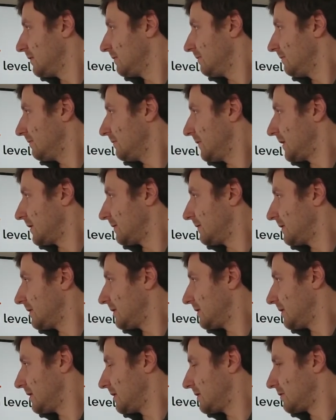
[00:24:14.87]
Well,
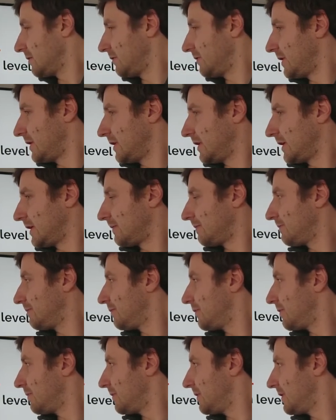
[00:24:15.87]
it's already
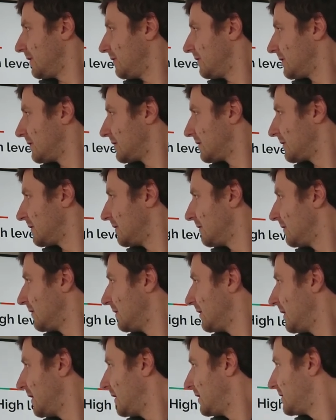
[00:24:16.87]
probably in this
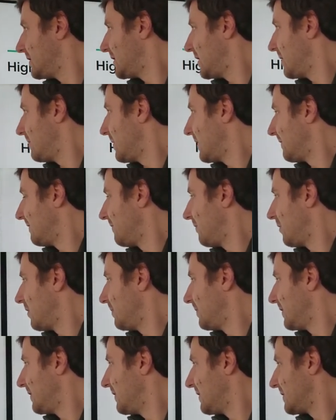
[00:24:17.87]
HTML
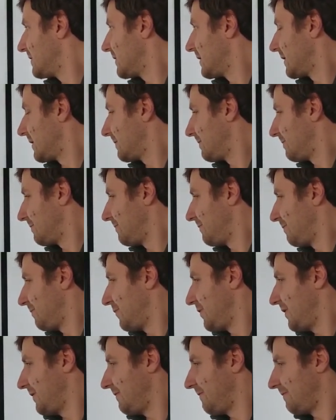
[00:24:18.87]
form, in this
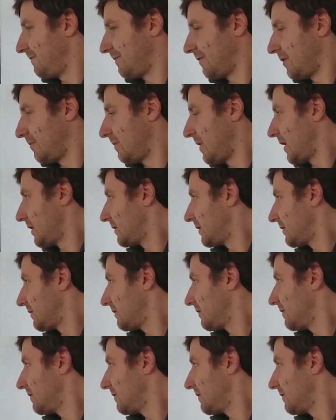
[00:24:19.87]
pre-formatted,